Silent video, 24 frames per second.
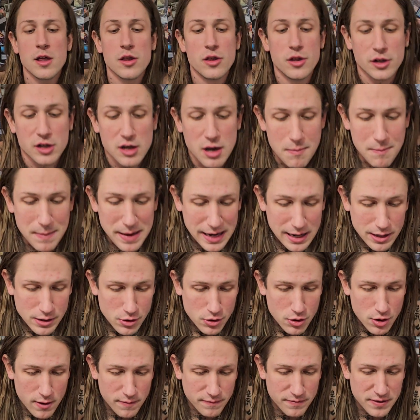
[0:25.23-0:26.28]
The
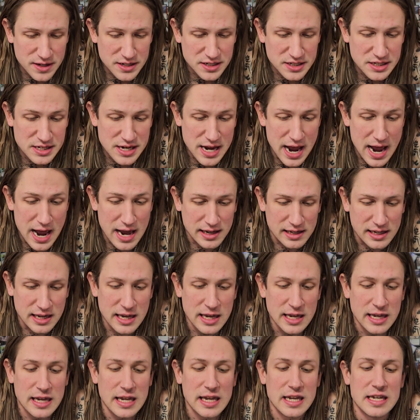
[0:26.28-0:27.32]
commander of this deck
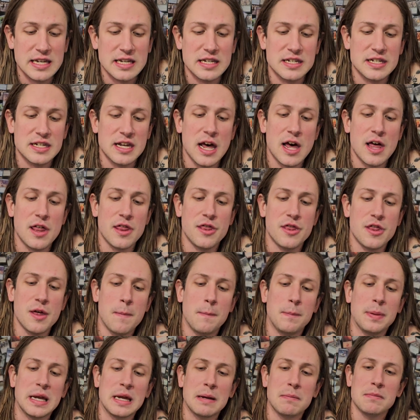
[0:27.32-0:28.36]
is the
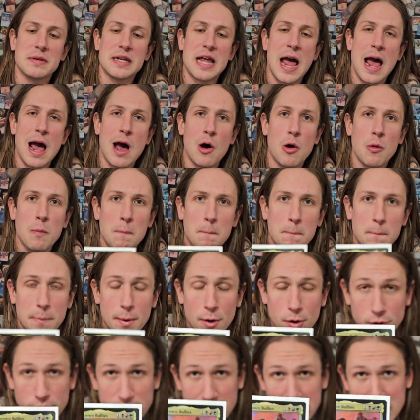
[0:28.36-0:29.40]
Beamtown
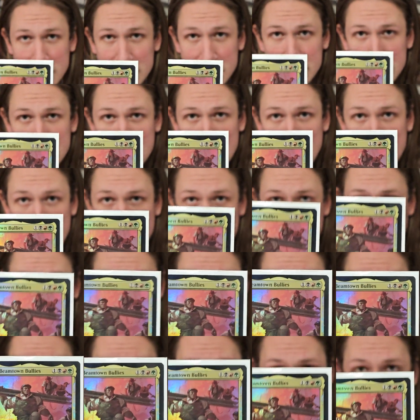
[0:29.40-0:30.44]
Bullies.
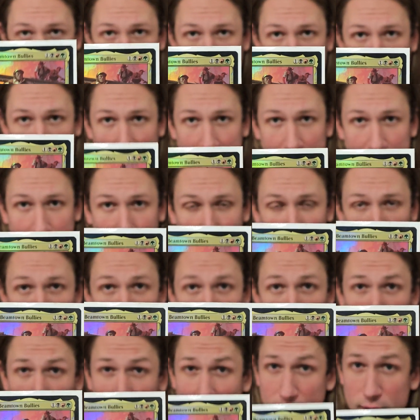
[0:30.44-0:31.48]
Now, if
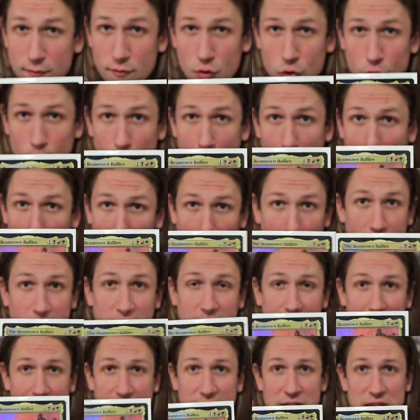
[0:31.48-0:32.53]
you've ever
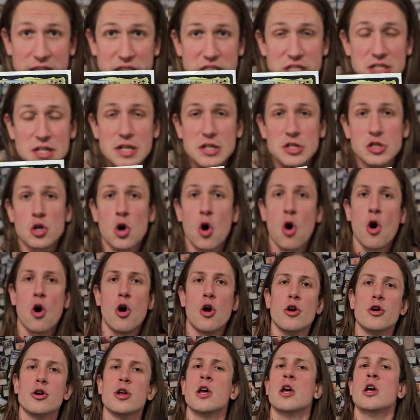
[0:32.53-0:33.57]
played against this
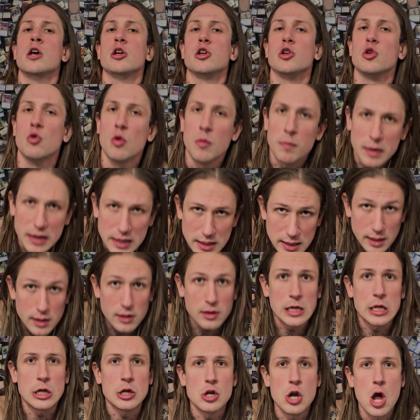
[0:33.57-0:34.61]
card, you
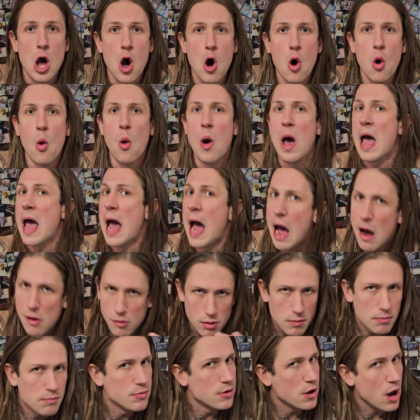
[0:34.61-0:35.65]
immediately know how
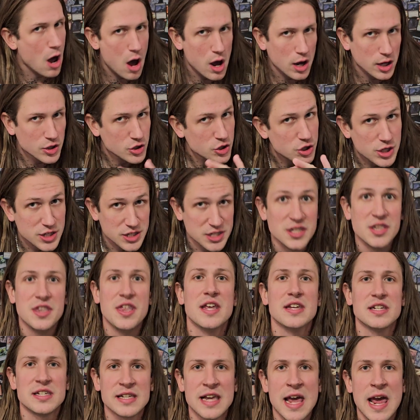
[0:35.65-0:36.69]
obnoxious
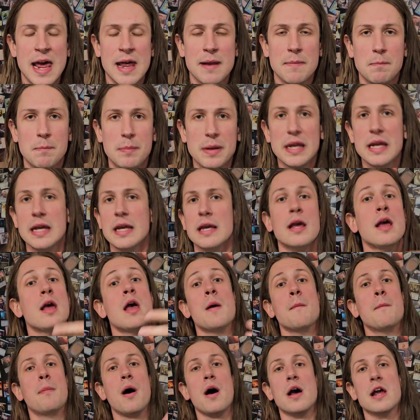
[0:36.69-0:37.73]
this can be.
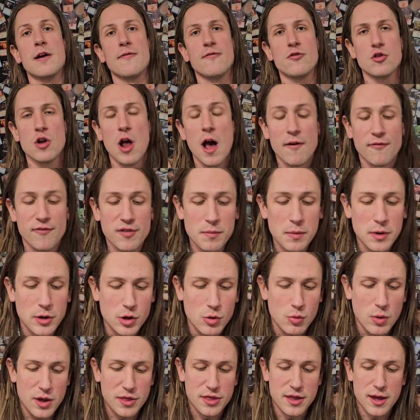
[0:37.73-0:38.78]
But if you're not familiar
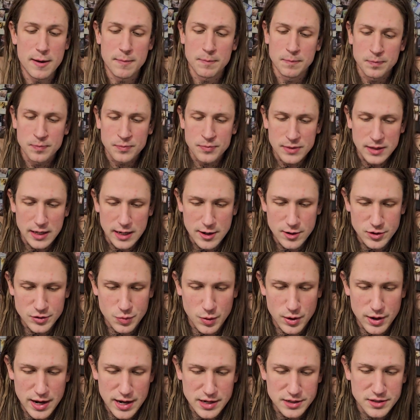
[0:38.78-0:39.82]
with it, here's
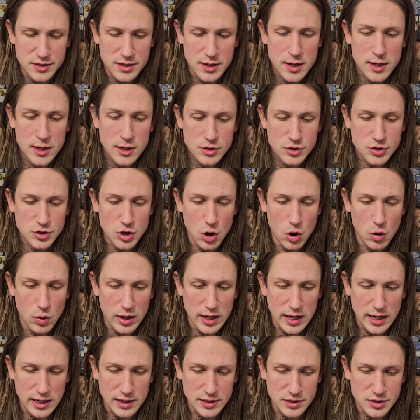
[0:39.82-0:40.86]
what it is. So
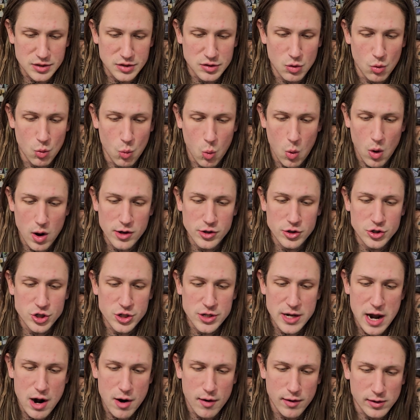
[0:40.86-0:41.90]
it's one
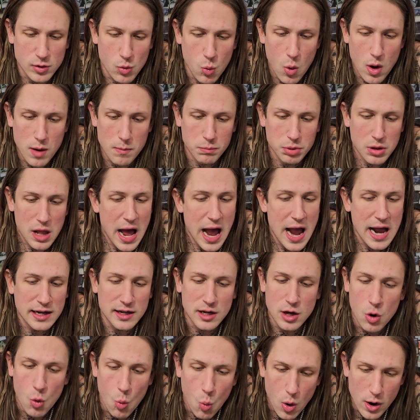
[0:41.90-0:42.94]
generic, one
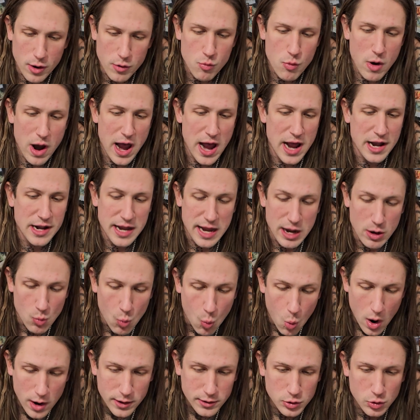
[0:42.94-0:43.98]
black, one red, and
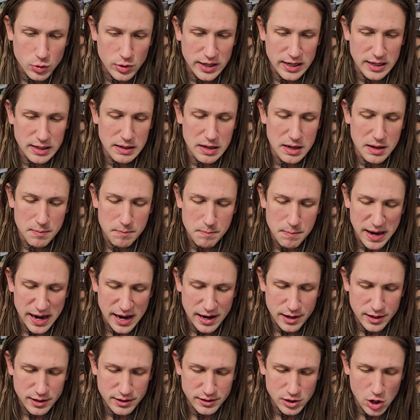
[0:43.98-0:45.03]
one green
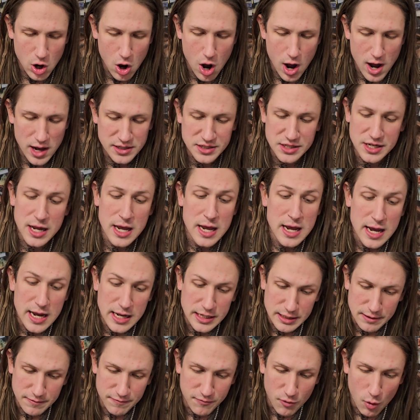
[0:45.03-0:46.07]
mana and cost.
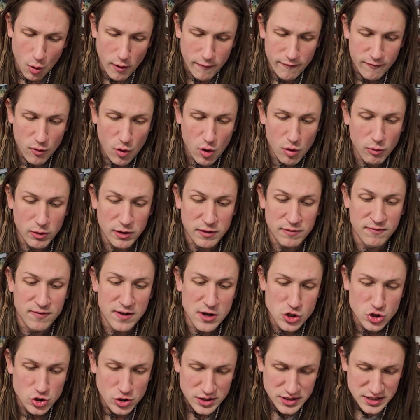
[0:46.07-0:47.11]
It's a 4/4 with
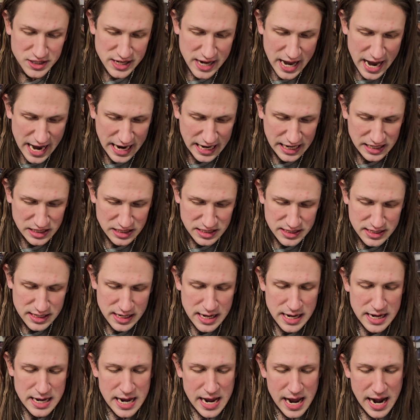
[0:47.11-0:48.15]
vigilance and haste,
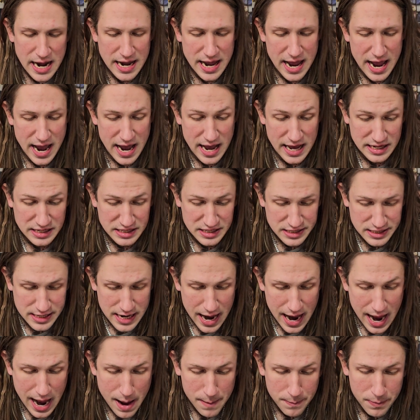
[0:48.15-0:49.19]
and it has
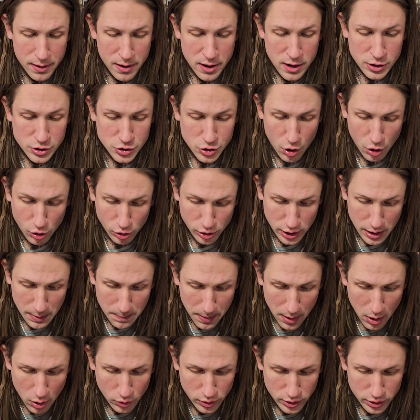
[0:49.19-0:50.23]
tap, target
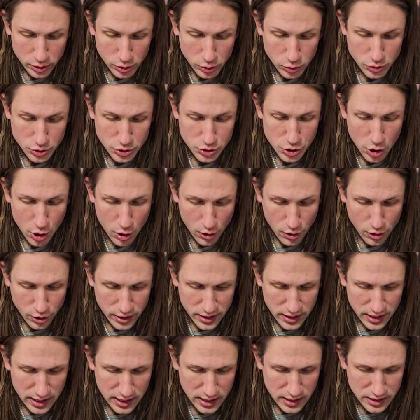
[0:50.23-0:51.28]
opponent whose turn
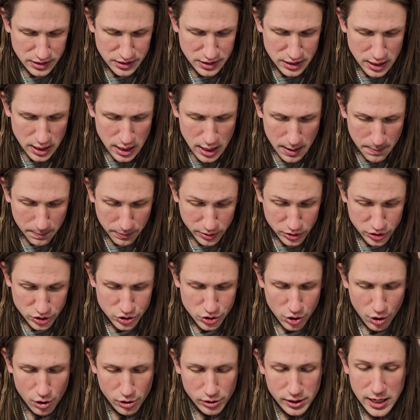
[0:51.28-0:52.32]
it is, puts
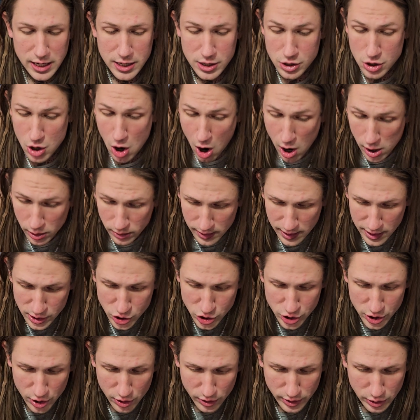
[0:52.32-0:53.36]
target
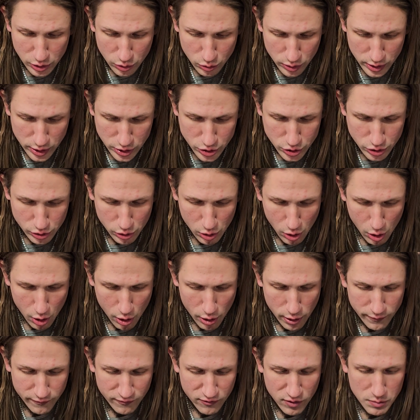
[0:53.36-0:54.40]
non-legendary creature
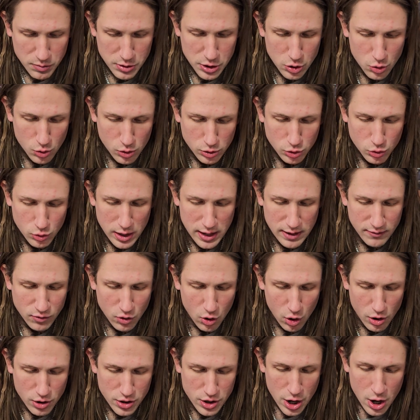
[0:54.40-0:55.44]
card from your
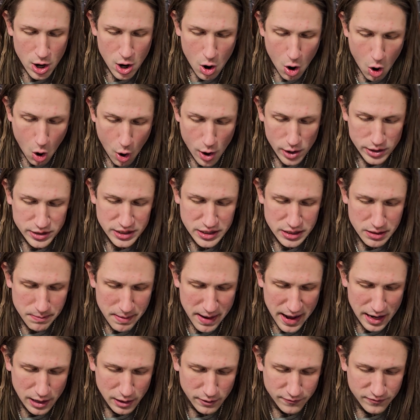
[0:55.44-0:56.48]
graveyard onto the
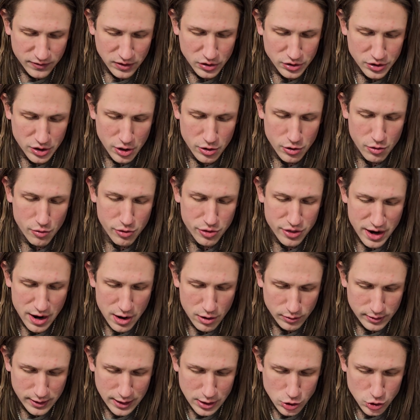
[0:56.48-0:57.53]
battlefield under
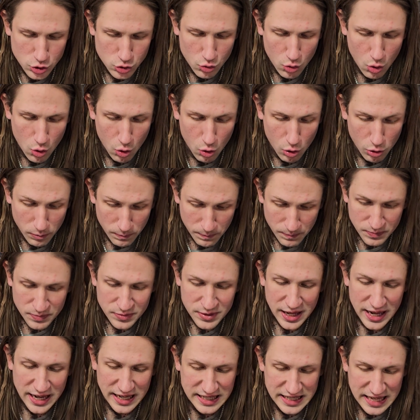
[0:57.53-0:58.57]
their control.
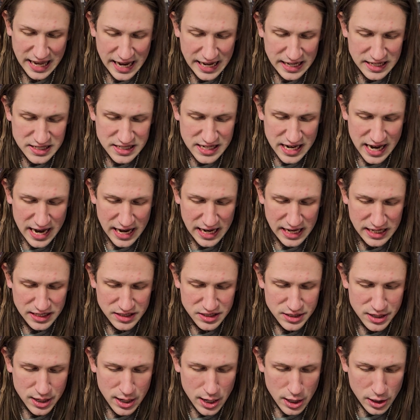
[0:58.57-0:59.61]
It gains
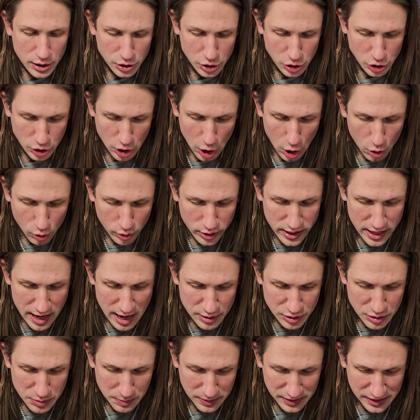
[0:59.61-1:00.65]
haste, goad it
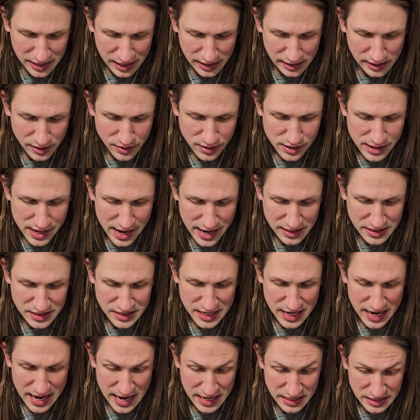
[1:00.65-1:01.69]
at the beginning of the next
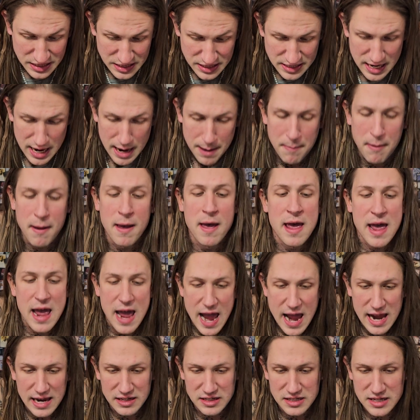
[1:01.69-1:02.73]
end step,
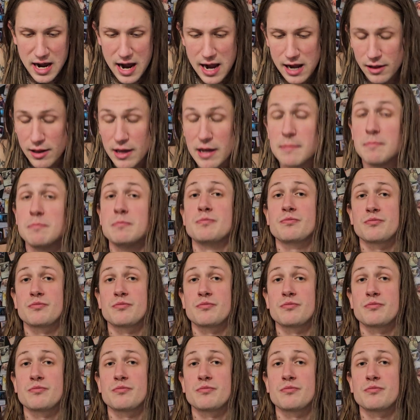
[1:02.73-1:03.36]
exile it.